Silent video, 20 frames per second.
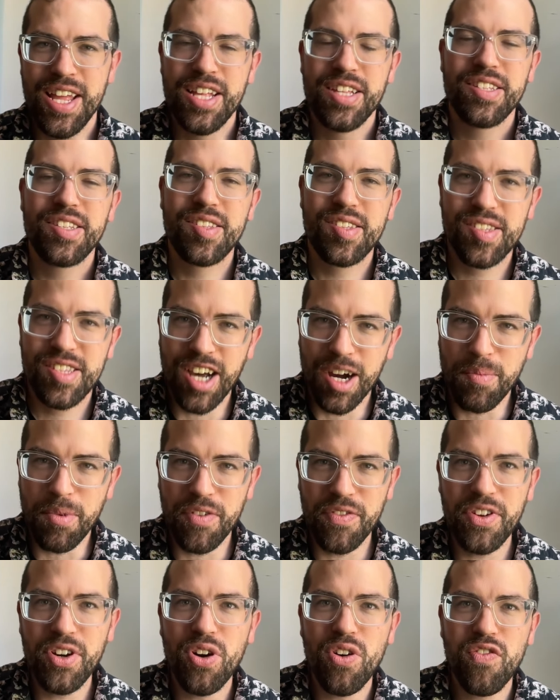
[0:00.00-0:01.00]

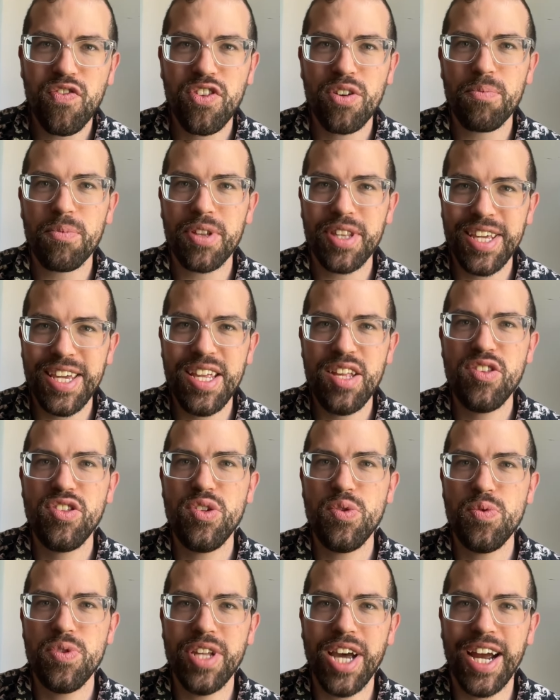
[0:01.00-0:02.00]
Summerville from Leeds
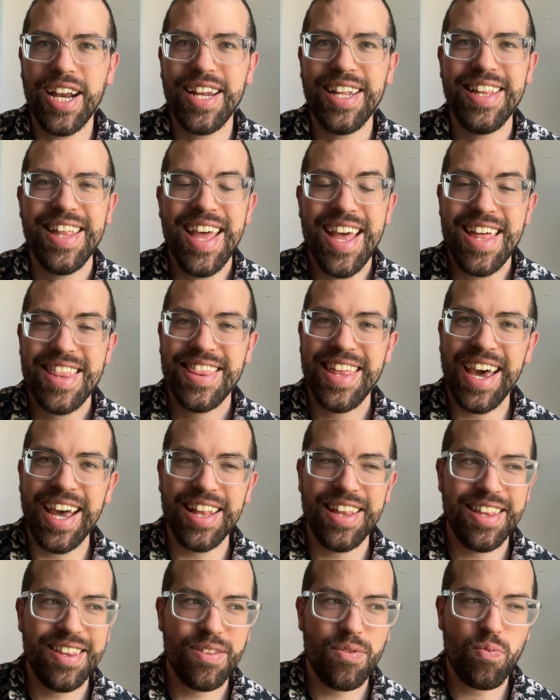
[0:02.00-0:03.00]
United,
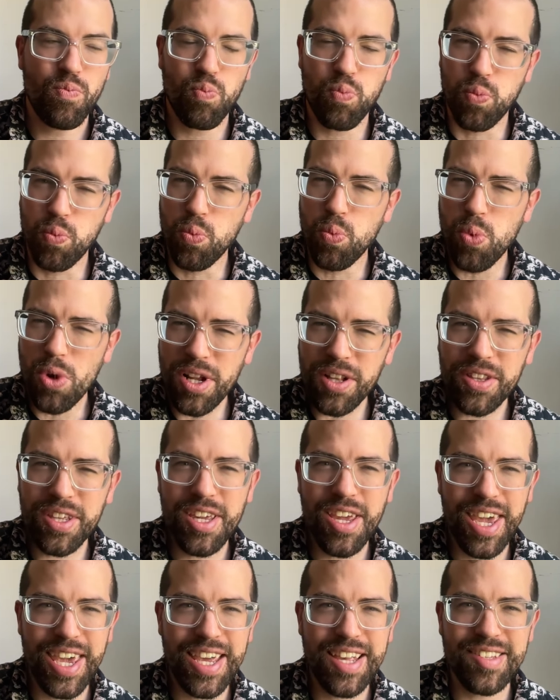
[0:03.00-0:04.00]
that
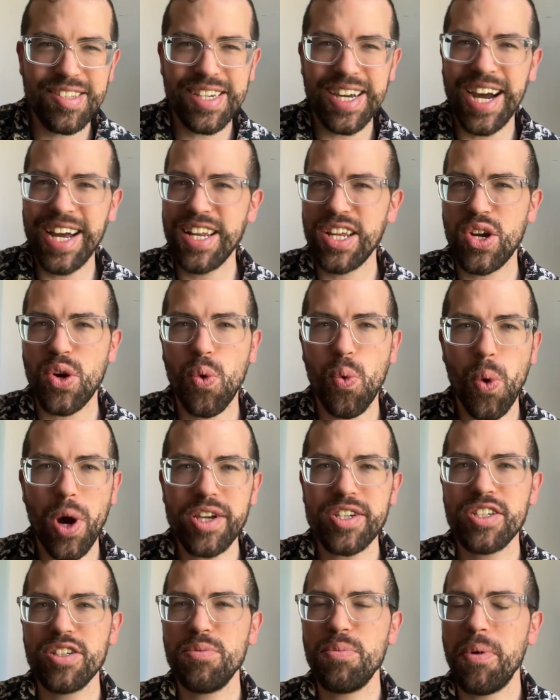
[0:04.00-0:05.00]
really is kind of
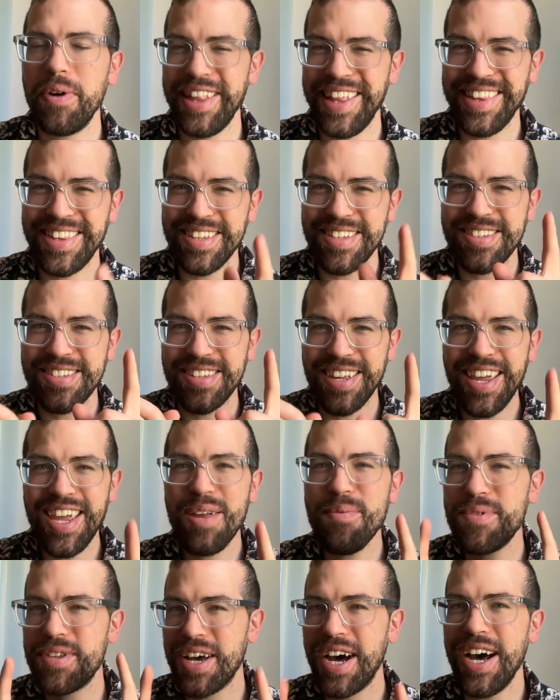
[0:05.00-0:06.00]
questionable, but at the
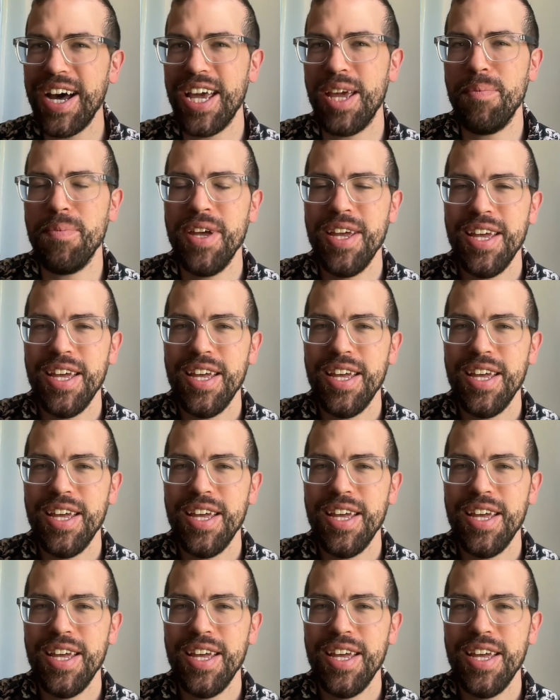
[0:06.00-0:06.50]
same time,